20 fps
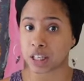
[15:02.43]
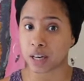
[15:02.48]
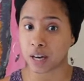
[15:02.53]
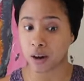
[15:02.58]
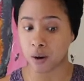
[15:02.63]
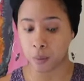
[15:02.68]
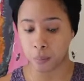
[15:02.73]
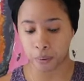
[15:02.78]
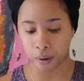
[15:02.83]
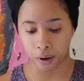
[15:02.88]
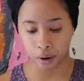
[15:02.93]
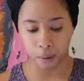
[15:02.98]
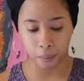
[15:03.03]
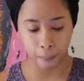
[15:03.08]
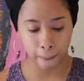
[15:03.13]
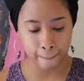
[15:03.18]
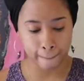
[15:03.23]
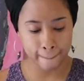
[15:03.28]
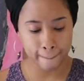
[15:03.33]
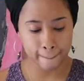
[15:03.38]
and help her.
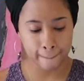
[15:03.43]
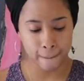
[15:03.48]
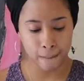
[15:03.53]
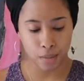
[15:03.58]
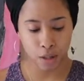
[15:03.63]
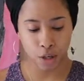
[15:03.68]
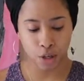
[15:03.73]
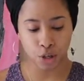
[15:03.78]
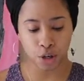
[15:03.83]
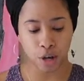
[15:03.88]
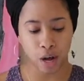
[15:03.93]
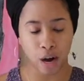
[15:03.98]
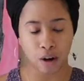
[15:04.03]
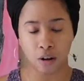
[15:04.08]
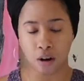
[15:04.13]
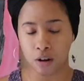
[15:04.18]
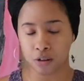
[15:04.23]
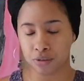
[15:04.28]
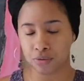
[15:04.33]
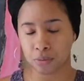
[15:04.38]
So you got
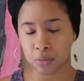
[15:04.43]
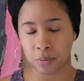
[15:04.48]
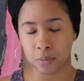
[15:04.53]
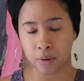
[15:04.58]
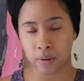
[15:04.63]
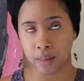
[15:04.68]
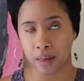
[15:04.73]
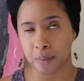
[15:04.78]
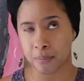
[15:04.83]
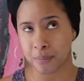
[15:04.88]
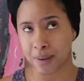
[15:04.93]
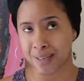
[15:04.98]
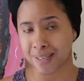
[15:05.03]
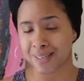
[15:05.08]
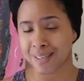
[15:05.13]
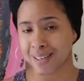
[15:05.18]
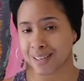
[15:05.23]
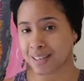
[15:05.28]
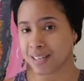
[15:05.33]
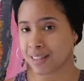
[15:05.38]
to also remember that
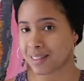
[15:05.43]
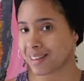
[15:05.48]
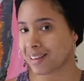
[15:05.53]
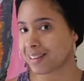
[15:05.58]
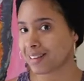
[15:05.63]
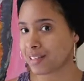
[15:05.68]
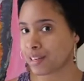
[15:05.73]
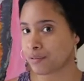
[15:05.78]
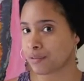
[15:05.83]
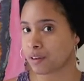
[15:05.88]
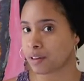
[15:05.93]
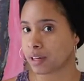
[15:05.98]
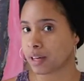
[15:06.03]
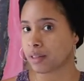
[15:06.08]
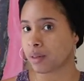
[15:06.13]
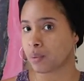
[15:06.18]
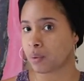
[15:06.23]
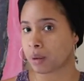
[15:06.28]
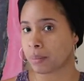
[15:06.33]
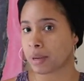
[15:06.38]
men tend to think
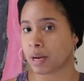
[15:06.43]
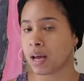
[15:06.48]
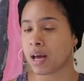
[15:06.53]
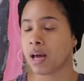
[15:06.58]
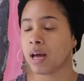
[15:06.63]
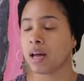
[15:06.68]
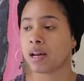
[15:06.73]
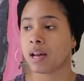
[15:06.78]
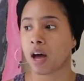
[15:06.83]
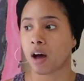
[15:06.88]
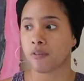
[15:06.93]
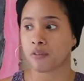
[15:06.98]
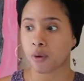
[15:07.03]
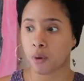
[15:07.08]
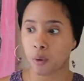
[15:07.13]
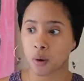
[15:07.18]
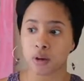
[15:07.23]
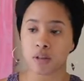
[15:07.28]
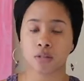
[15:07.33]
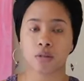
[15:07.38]
differently than women. Now, of
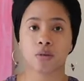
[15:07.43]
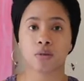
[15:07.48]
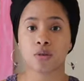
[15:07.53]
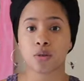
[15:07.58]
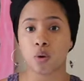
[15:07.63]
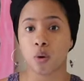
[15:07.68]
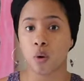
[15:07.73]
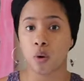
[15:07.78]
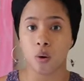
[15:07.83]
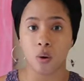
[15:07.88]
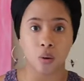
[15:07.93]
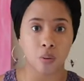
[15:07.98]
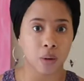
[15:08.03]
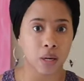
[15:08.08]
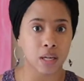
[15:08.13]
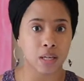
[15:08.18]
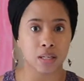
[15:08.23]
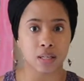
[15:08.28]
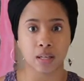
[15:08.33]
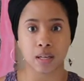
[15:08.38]
course, there's
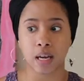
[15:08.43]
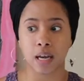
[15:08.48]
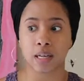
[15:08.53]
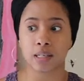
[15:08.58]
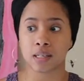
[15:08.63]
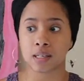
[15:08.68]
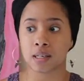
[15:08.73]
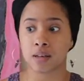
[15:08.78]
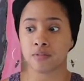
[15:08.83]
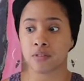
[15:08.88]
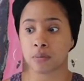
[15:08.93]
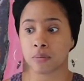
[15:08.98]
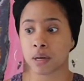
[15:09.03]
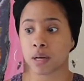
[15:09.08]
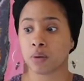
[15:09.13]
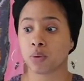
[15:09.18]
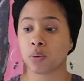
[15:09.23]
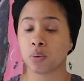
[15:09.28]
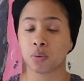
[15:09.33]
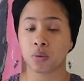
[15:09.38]
always the cases of the
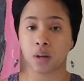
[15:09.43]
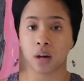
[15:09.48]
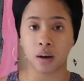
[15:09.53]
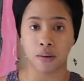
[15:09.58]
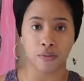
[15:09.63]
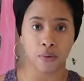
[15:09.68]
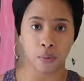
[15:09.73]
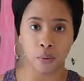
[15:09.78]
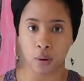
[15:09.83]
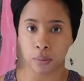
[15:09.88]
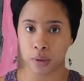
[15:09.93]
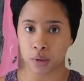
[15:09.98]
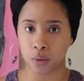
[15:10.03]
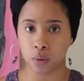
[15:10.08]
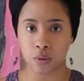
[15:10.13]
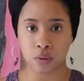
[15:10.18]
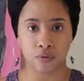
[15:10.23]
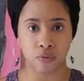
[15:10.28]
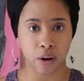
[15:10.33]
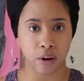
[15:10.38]
men who love a woman
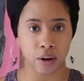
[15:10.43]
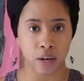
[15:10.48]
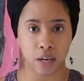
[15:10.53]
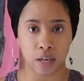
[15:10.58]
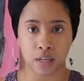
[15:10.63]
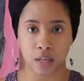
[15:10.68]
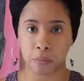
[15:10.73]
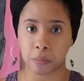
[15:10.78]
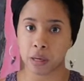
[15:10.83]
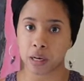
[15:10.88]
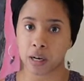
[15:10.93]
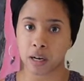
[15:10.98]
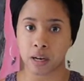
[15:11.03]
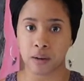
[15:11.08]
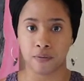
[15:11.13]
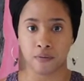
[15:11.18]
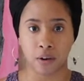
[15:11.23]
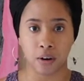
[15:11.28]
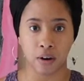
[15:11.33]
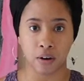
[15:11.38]
who's very independent
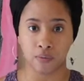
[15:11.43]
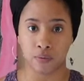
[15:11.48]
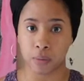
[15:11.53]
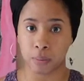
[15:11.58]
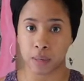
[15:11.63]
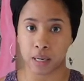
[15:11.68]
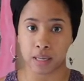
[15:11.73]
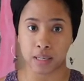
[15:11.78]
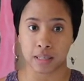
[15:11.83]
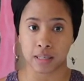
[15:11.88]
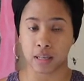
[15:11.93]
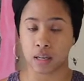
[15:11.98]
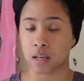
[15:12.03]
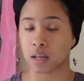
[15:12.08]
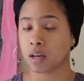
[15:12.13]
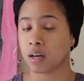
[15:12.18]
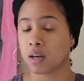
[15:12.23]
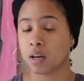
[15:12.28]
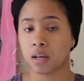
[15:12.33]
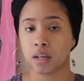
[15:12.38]
and very feministic.
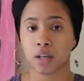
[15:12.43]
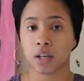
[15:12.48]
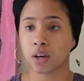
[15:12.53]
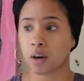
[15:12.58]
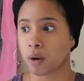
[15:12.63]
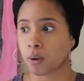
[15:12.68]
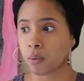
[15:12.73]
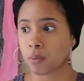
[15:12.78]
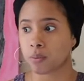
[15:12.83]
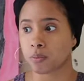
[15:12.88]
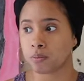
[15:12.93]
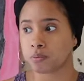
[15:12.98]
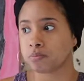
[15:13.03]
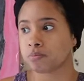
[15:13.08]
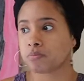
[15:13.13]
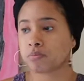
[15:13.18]
You know,